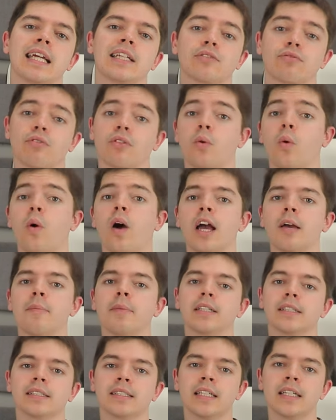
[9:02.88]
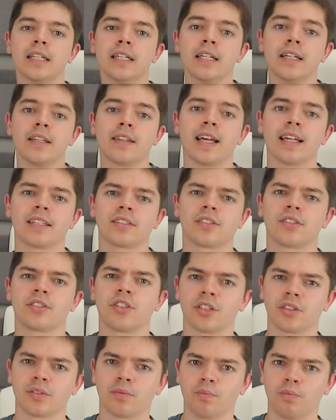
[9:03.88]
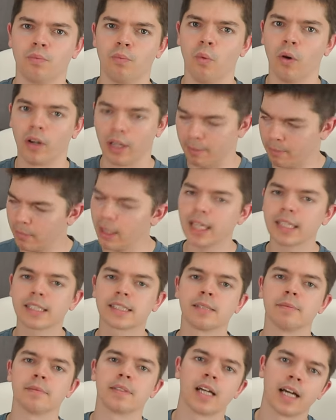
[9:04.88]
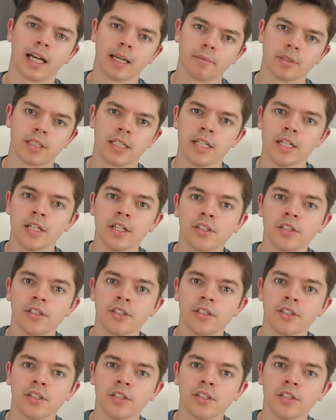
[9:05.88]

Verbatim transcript: its requirements. That's just what I'm like sometimes.